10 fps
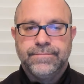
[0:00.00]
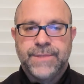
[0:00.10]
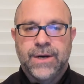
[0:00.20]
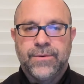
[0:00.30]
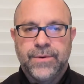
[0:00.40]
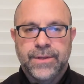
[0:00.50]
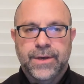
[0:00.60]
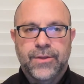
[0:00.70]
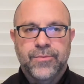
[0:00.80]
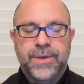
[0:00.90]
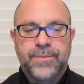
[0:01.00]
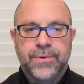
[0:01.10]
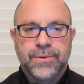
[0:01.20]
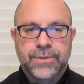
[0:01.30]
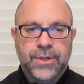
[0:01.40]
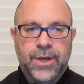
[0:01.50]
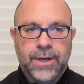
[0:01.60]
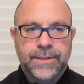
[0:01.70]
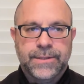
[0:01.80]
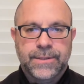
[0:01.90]
dealt with other people's
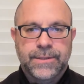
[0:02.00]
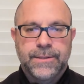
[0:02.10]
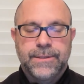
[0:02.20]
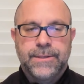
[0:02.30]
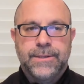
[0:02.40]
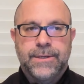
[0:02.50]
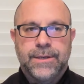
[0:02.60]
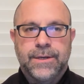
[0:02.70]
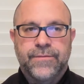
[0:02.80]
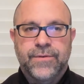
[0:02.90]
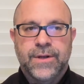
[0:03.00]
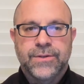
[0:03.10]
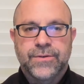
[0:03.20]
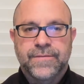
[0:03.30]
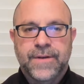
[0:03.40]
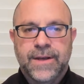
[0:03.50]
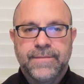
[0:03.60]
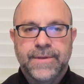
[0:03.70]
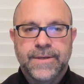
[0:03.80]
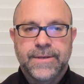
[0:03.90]
loss, friends or
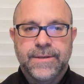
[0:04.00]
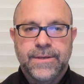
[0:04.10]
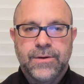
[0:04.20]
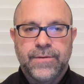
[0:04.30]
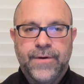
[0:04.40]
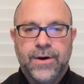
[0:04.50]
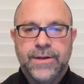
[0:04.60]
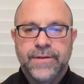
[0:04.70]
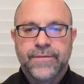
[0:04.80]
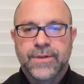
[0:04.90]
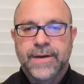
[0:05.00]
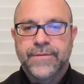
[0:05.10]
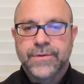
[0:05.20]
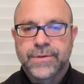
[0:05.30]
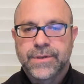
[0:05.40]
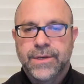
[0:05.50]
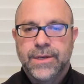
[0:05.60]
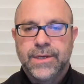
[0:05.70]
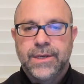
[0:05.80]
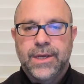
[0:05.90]
family. We've all had different levels
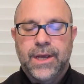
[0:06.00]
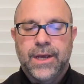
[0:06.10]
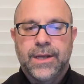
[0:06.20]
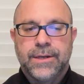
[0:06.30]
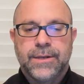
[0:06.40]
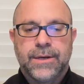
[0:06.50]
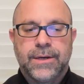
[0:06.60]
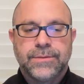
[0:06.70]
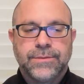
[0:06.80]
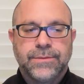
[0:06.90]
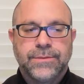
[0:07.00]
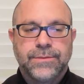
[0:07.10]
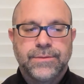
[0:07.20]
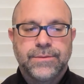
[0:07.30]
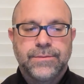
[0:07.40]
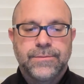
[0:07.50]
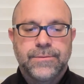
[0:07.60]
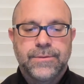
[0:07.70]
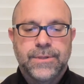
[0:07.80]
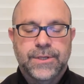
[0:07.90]
and
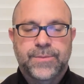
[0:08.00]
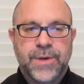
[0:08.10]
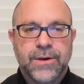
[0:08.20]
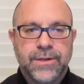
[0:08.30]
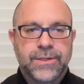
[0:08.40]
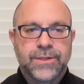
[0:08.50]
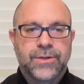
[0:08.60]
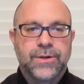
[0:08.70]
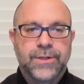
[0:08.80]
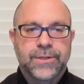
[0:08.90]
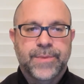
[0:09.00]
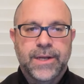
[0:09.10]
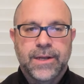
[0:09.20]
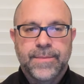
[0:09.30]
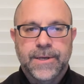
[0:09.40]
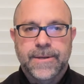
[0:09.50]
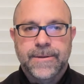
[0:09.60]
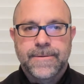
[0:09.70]
experiences during this pandemic.